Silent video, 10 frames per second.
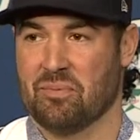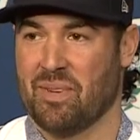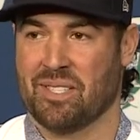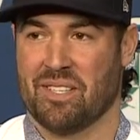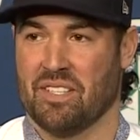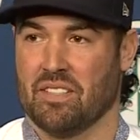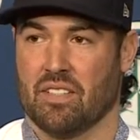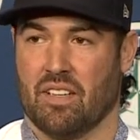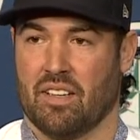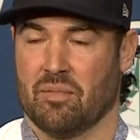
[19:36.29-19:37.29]
My son,
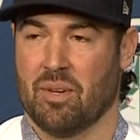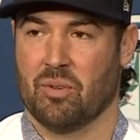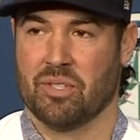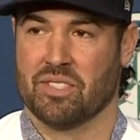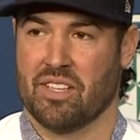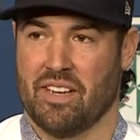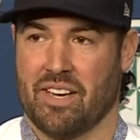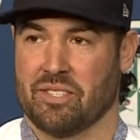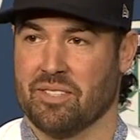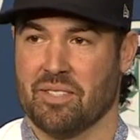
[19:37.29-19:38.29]
uh, my oldest son
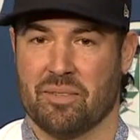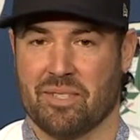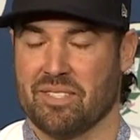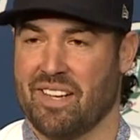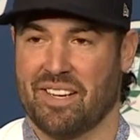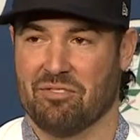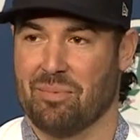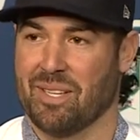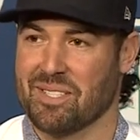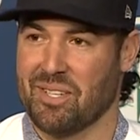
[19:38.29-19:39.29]
Asher. I mean, that
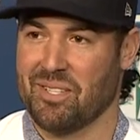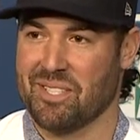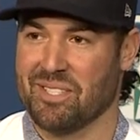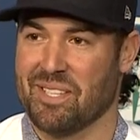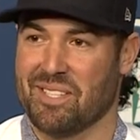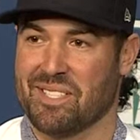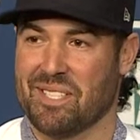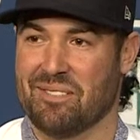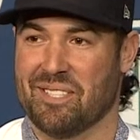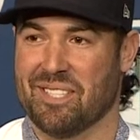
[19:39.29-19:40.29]
everybody saw on on
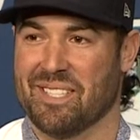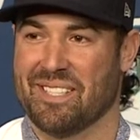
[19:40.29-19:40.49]
TV.